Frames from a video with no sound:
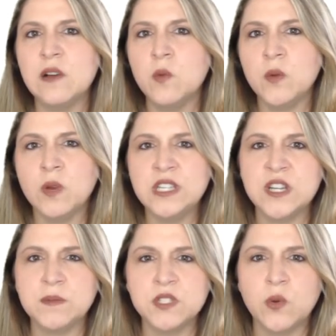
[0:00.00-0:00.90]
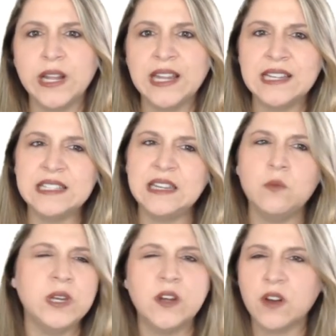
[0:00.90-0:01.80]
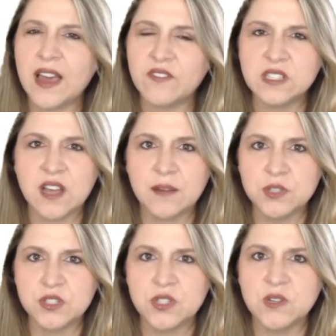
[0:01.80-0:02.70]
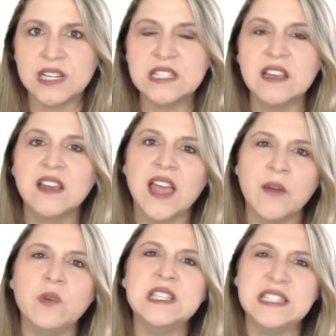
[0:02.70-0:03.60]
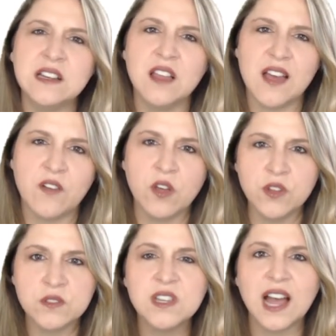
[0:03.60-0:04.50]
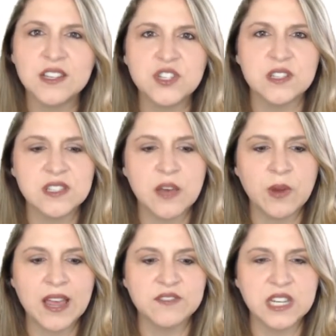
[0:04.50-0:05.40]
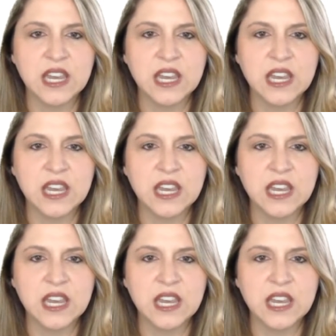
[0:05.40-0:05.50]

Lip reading: we reach up to 2019, we don't have this option to us, and we still have all those gotchas that we have to get